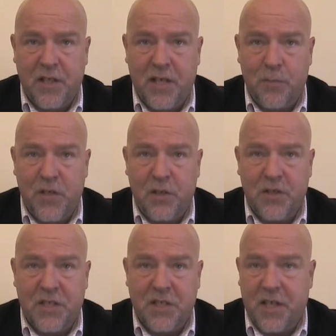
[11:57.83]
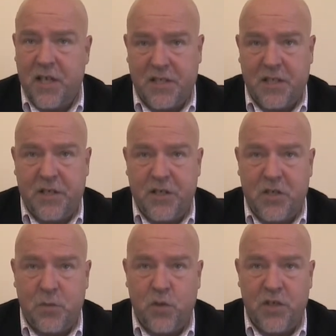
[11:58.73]
can be used as an
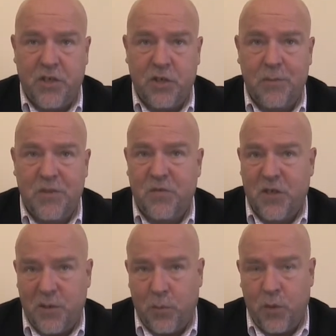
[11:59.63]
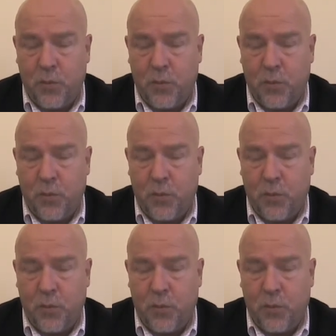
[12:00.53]
excursion when the group's verbal